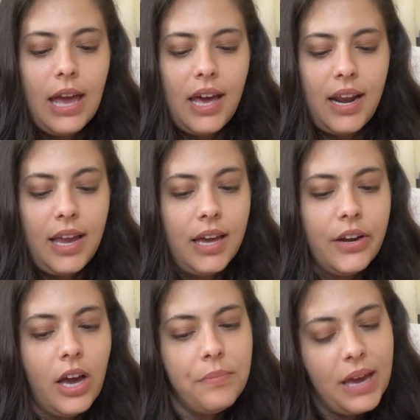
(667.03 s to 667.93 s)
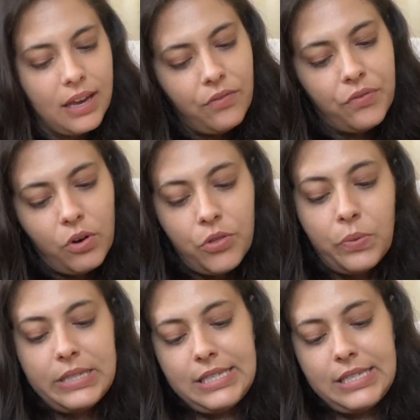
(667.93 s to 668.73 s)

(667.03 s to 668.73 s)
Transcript: and I had gone back and forth with